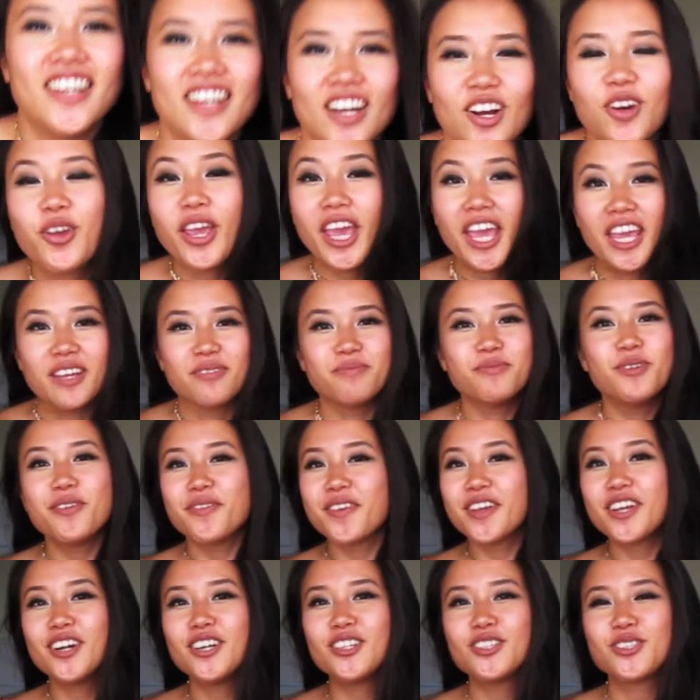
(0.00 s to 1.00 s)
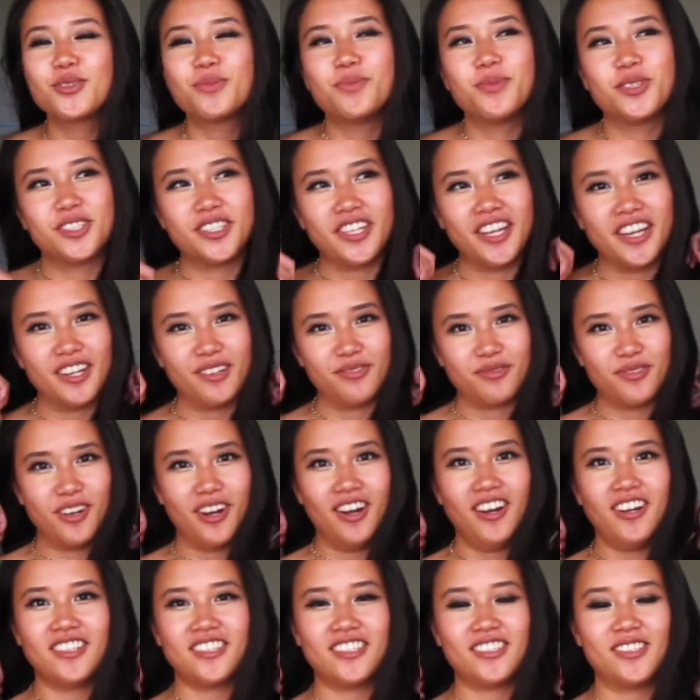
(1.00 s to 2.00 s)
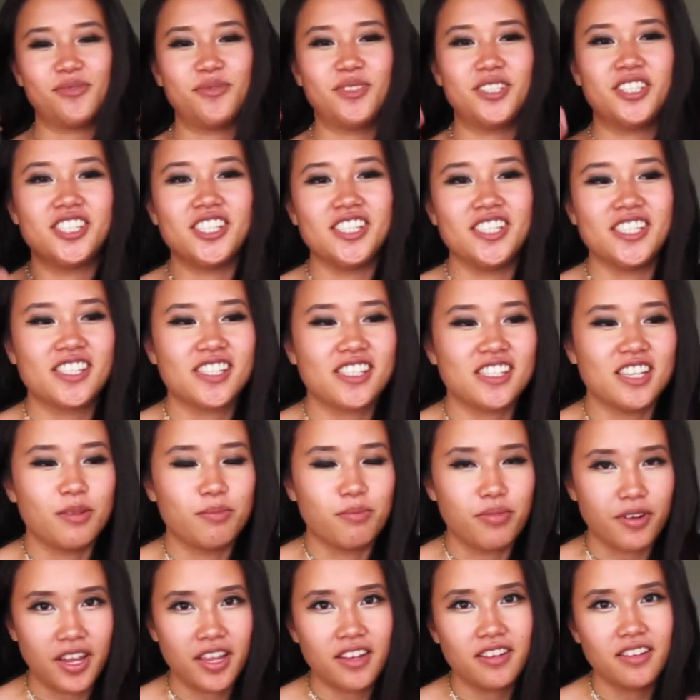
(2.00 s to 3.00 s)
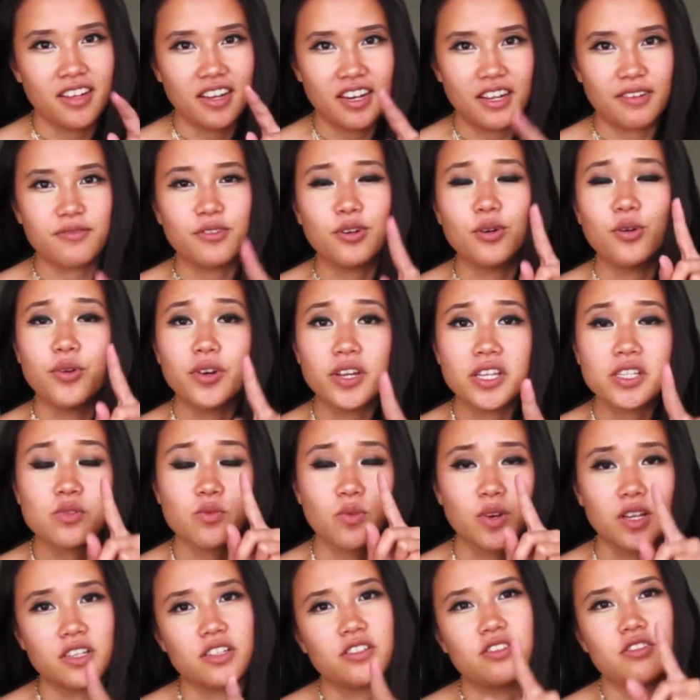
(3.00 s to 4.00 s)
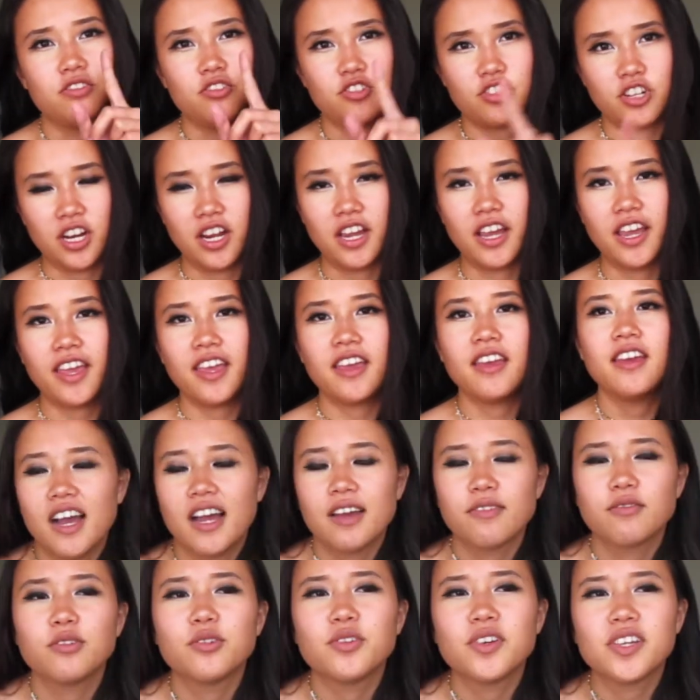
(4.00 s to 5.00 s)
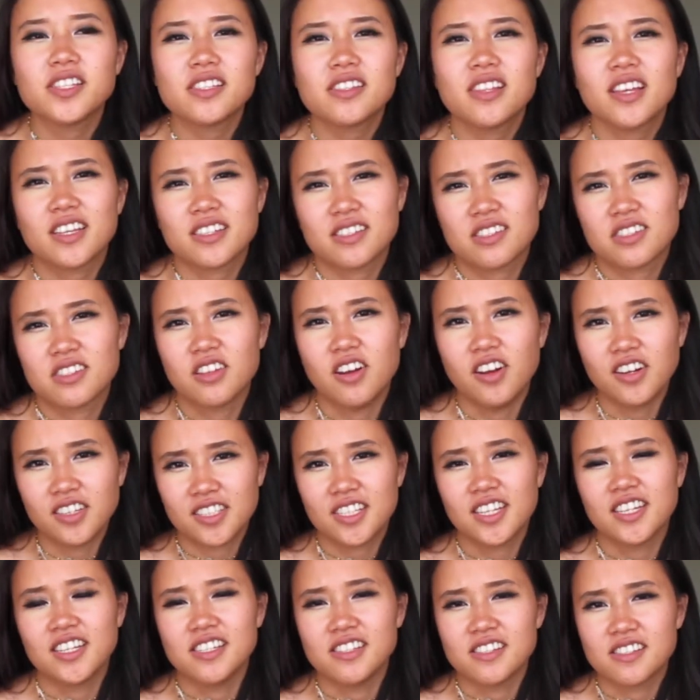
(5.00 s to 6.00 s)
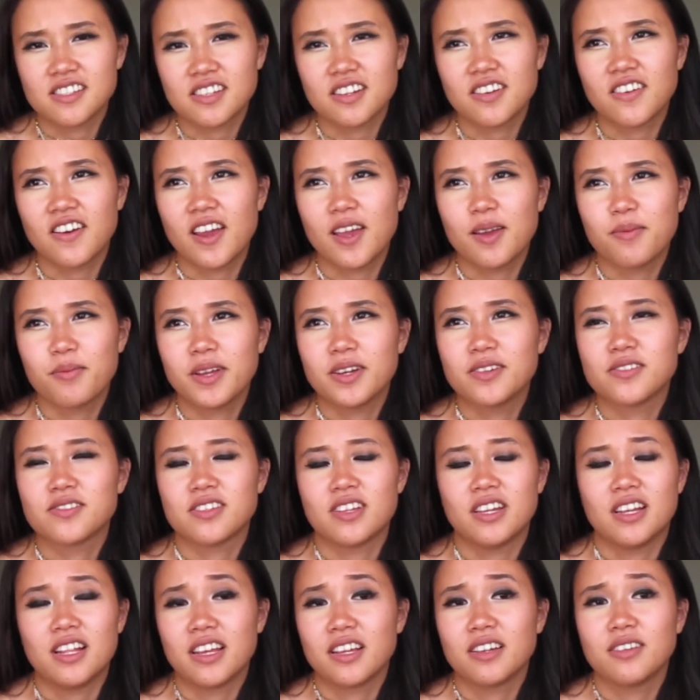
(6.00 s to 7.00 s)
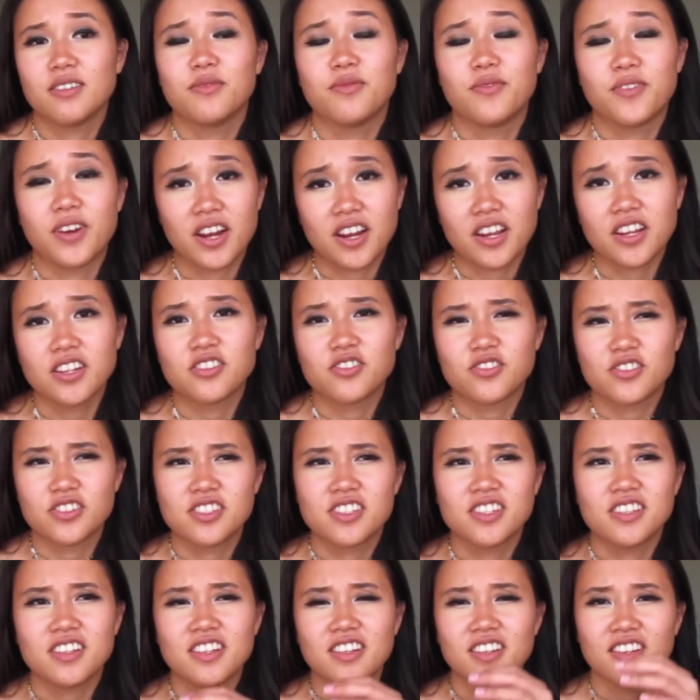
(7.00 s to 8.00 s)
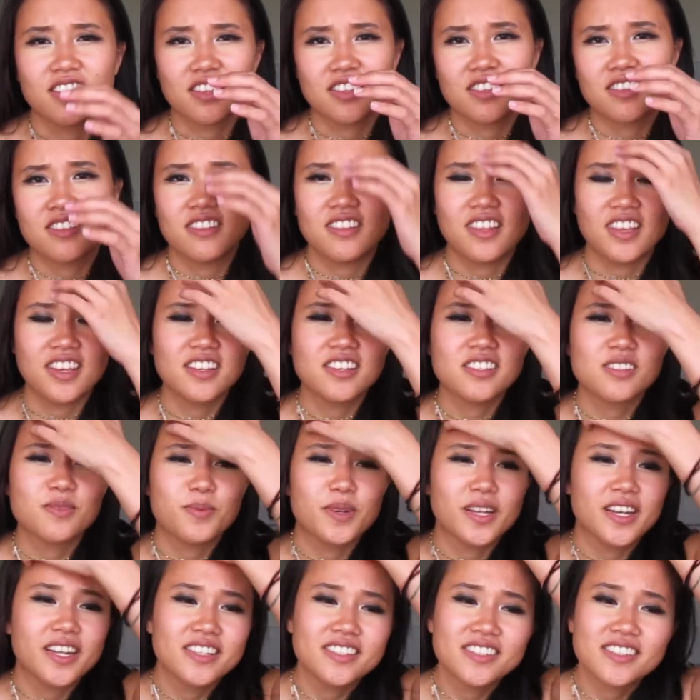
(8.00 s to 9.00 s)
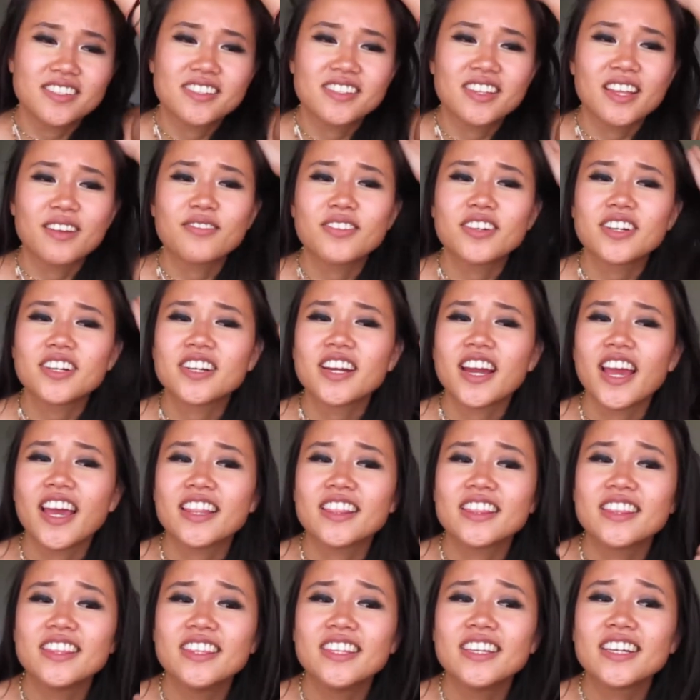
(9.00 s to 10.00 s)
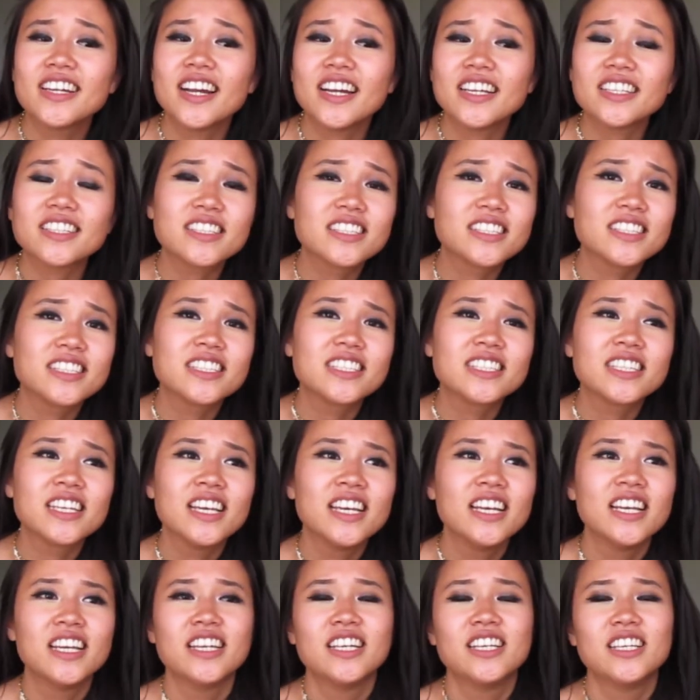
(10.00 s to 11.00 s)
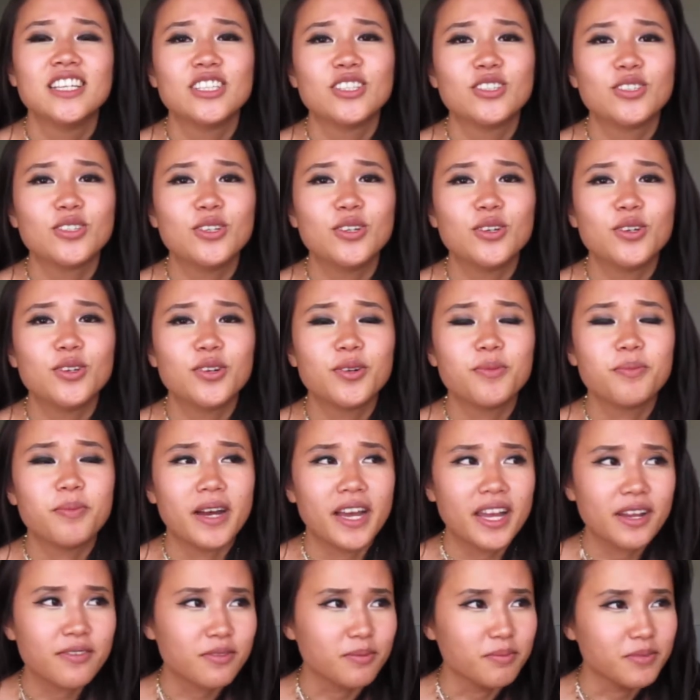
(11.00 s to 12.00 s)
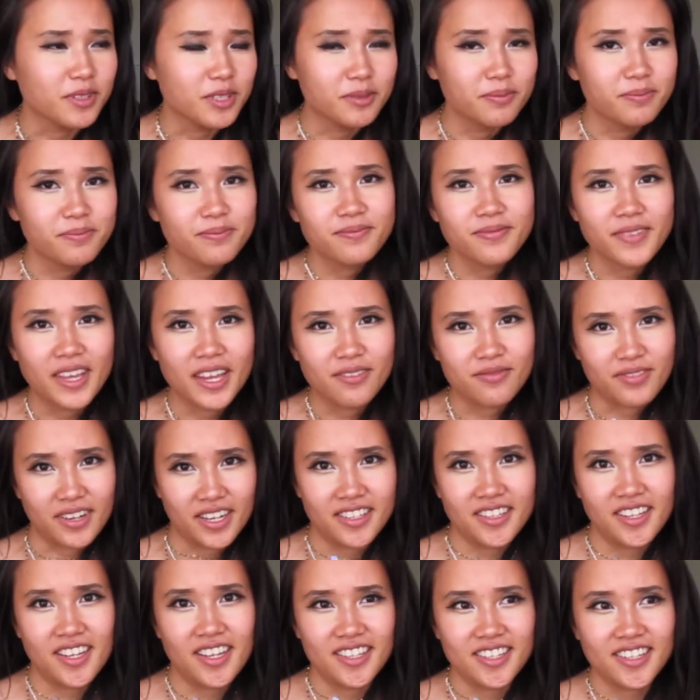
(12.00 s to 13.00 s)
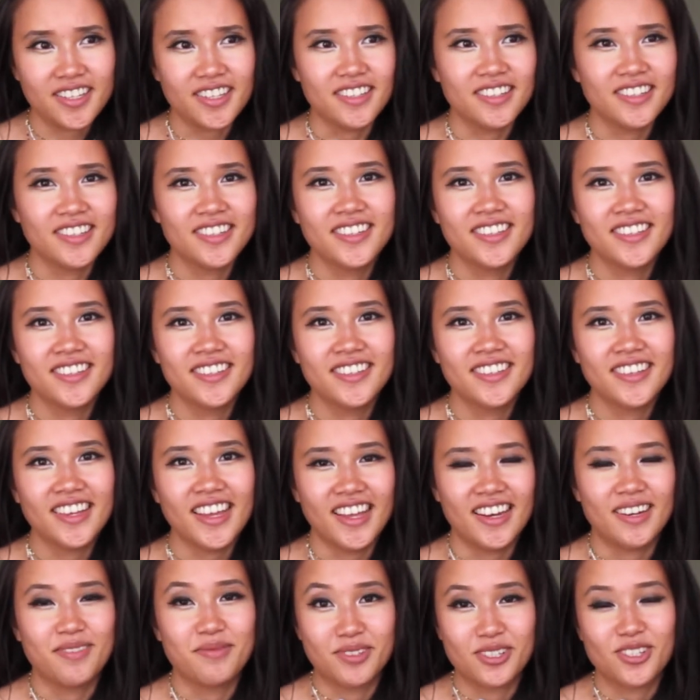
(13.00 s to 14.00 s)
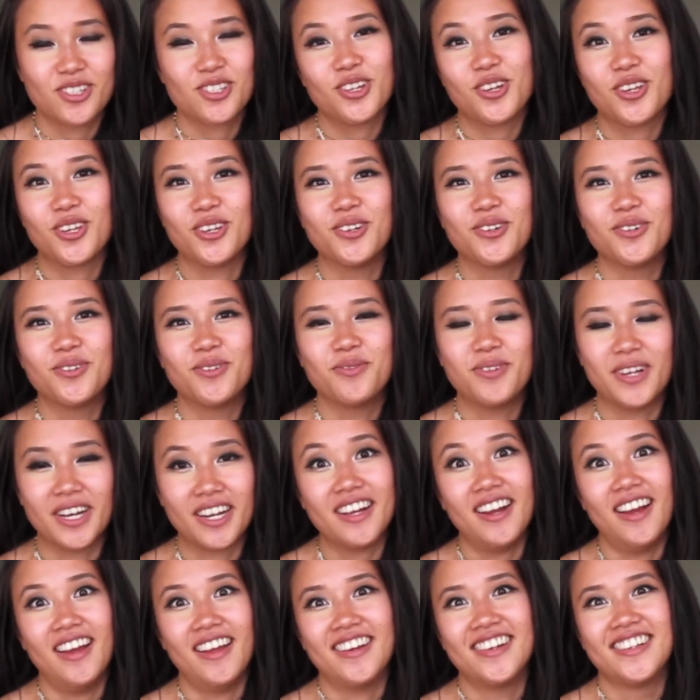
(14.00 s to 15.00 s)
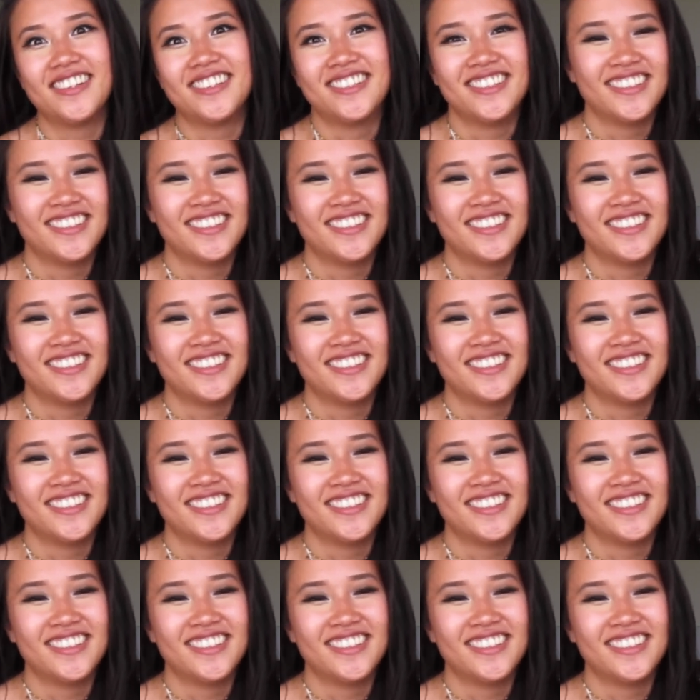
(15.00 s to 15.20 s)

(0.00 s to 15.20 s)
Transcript: Okay, moving on to Motel Rocks, which is a brand that I've always wanted to try. I've always like stalked their Instagram. I was like very interested in their things, but I just never had the guts to go and buy from them. And finally I did. And I'm gonna show you what I got.